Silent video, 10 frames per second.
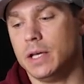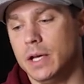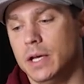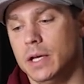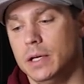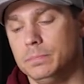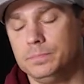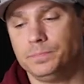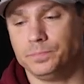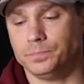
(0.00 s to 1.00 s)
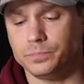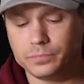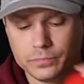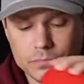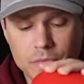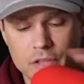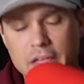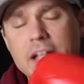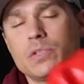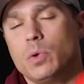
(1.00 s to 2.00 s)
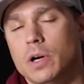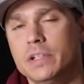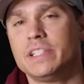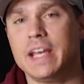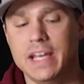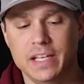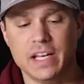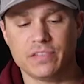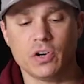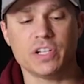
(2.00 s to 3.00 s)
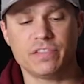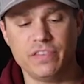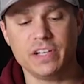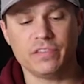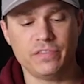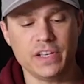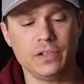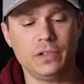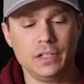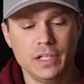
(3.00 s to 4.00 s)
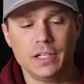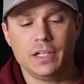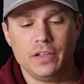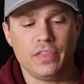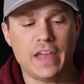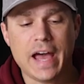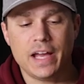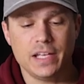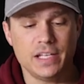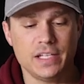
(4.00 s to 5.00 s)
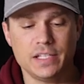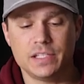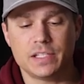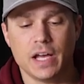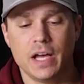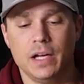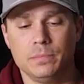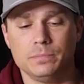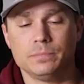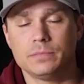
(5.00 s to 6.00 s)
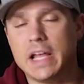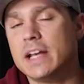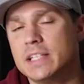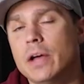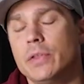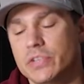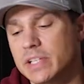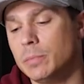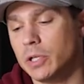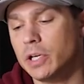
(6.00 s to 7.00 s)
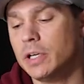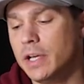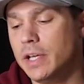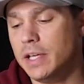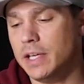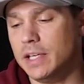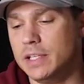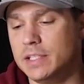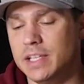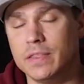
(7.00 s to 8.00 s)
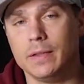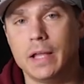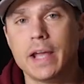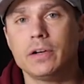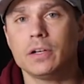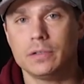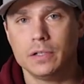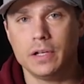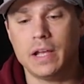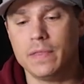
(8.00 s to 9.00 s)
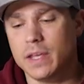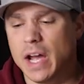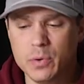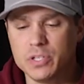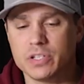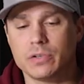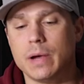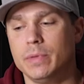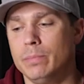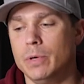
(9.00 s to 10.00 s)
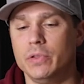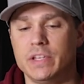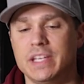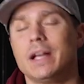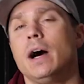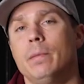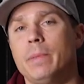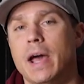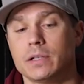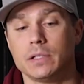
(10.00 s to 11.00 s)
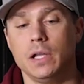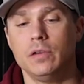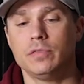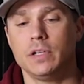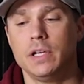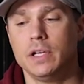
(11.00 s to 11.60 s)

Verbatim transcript: That's where I'll say, as far as fit and feel, that is how they're similar, is in the liner, and I would describe them both as a compact glove.